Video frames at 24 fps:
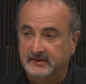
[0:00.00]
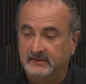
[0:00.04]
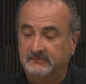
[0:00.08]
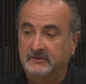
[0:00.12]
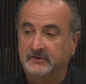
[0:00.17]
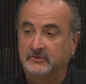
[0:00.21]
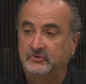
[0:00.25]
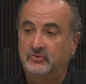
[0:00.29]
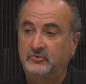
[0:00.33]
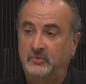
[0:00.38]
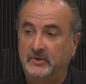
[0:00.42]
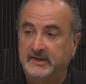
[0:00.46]
of
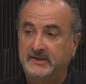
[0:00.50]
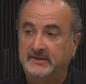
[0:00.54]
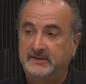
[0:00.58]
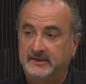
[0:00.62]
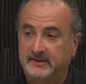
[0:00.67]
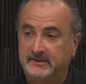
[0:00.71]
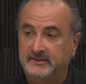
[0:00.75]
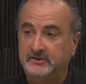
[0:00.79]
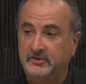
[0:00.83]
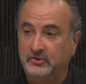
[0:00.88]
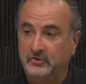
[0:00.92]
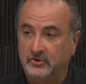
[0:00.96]
a
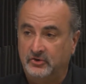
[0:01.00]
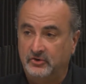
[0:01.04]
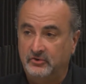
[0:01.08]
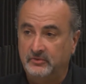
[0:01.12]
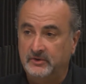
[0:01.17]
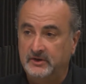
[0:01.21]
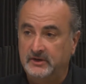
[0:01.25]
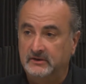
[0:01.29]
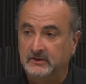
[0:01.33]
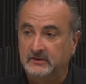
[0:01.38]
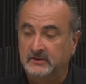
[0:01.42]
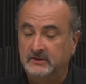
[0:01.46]
26-year
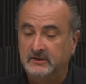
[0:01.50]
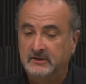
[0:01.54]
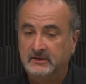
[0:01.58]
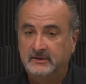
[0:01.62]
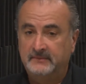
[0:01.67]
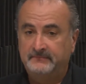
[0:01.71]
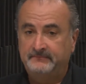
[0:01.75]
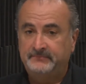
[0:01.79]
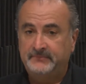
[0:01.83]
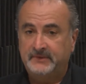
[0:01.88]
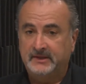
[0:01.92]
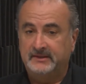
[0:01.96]
career
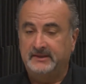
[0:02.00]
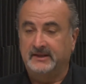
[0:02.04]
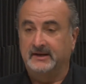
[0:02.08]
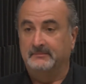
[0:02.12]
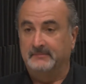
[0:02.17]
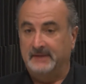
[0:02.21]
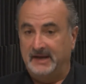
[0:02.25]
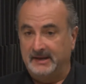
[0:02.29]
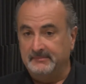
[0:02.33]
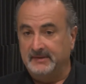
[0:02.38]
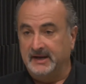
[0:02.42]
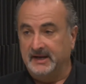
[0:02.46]
that, in
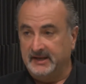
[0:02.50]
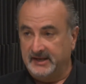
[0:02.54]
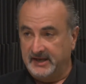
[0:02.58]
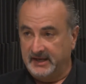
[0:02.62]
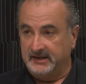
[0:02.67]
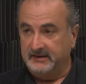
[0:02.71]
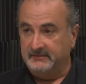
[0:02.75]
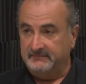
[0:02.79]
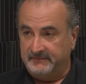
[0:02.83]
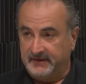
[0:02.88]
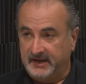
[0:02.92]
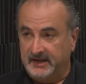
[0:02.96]
my mind, kind
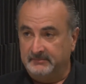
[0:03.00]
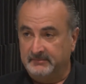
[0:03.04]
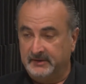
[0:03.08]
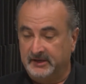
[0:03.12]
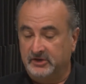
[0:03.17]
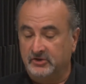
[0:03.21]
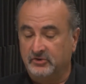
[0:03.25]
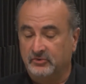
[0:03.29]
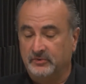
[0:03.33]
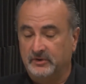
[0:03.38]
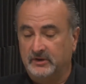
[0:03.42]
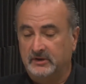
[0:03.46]
of defined my
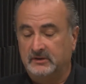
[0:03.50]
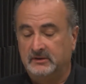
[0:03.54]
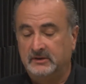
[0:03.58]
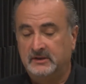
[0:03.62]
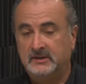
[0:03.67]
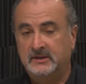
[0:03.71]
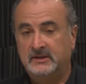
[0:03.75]
career.